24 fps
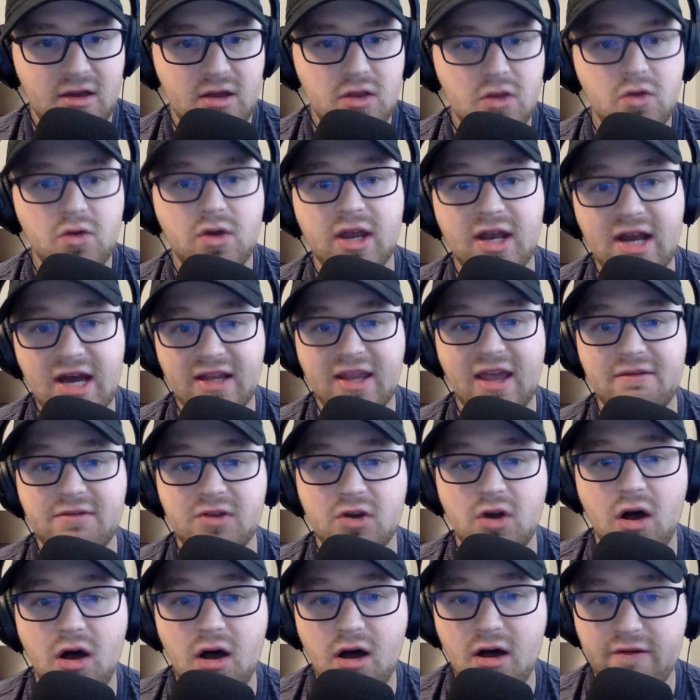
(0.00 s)
You cannot have an
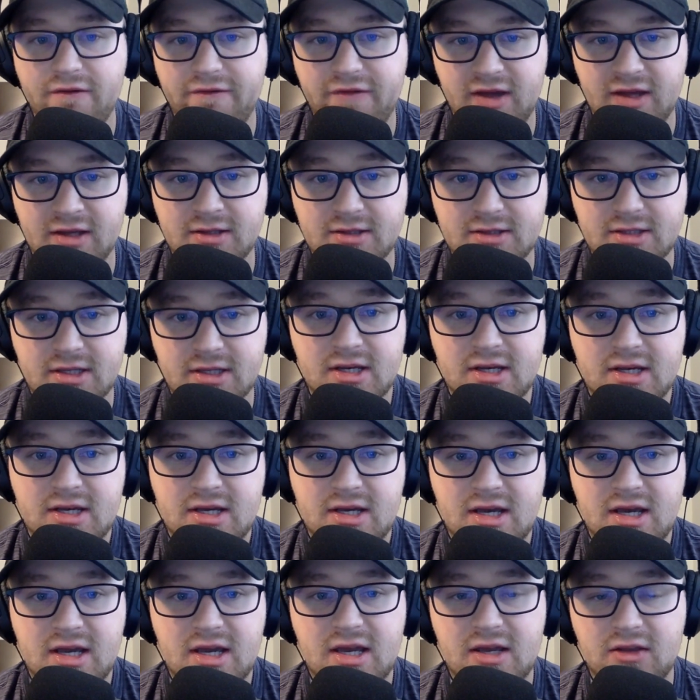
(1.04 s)
offense
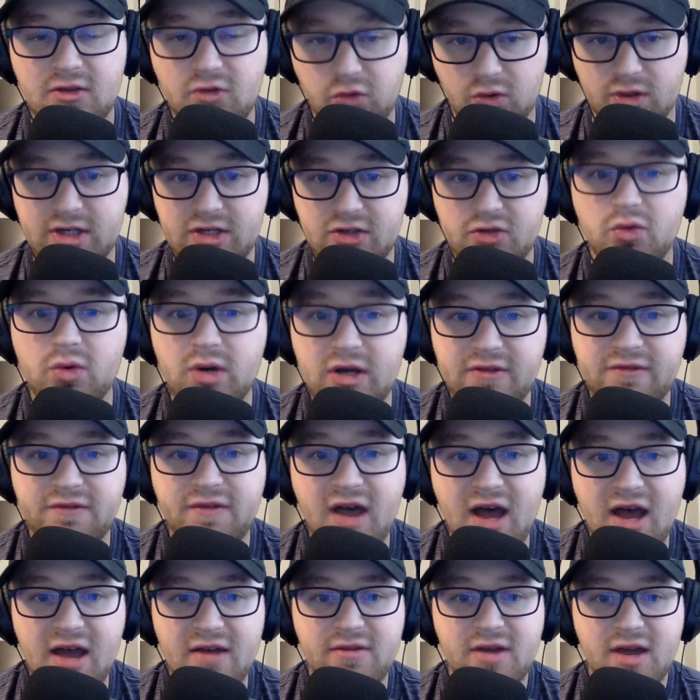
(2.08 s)
in
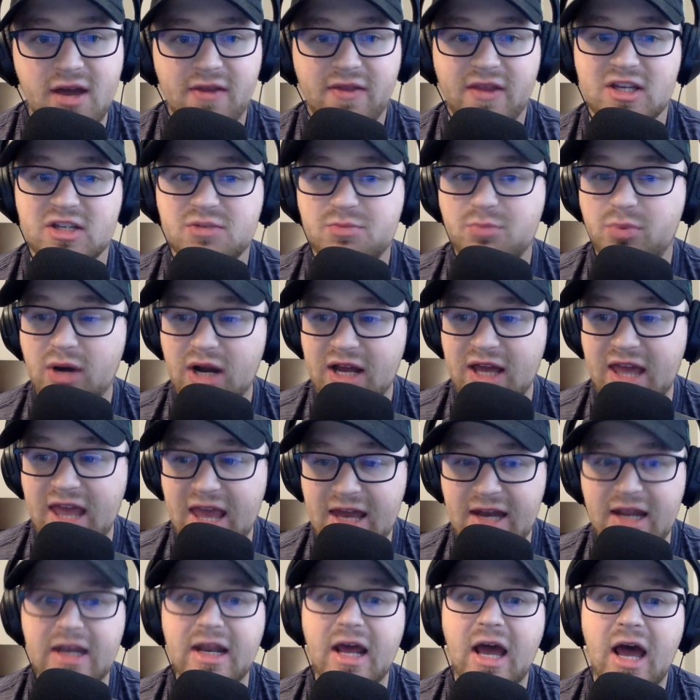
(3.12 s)
2025 as
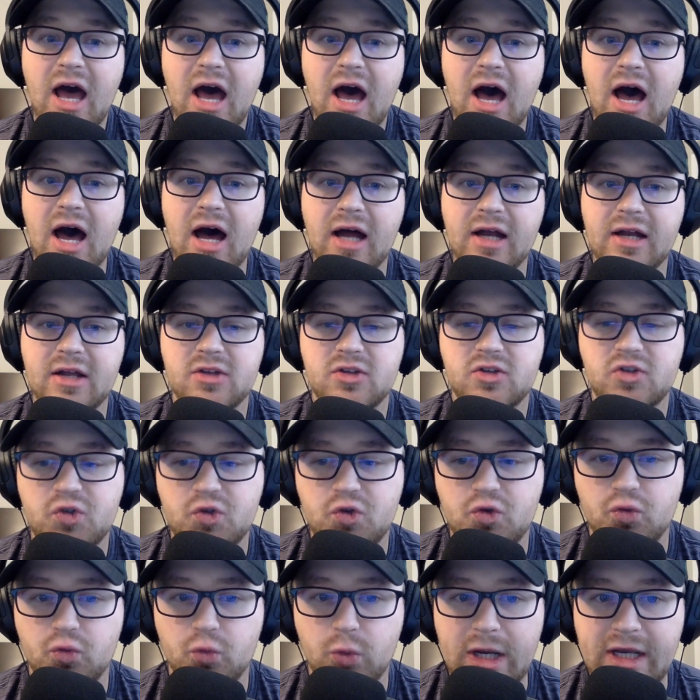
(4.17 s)
predicated on
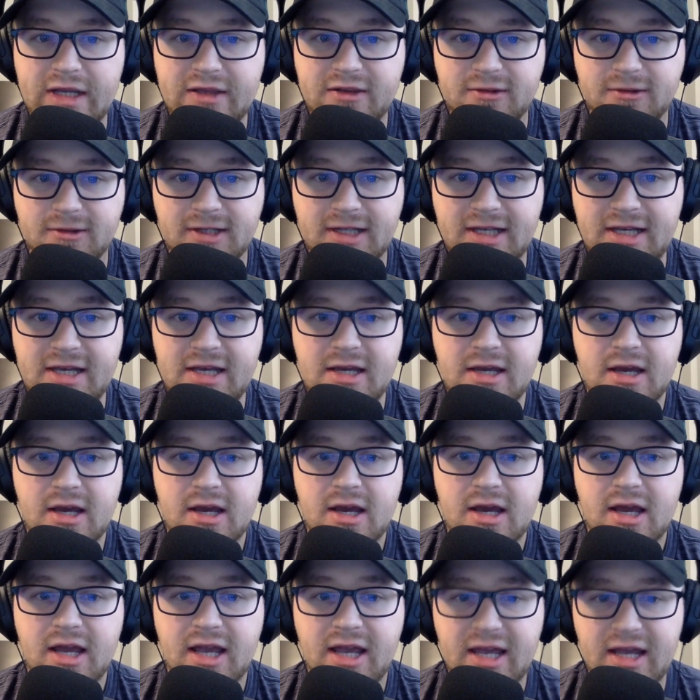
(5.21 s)
strictly
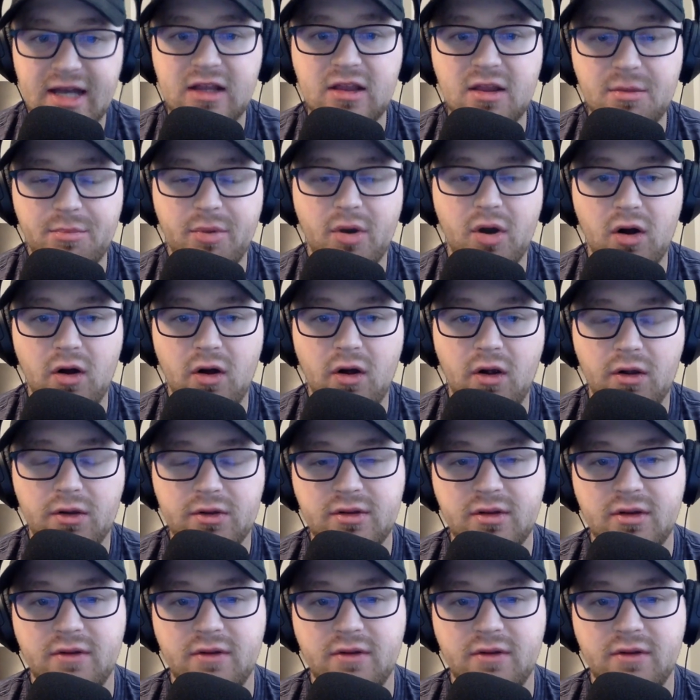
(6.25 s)
getting the ball to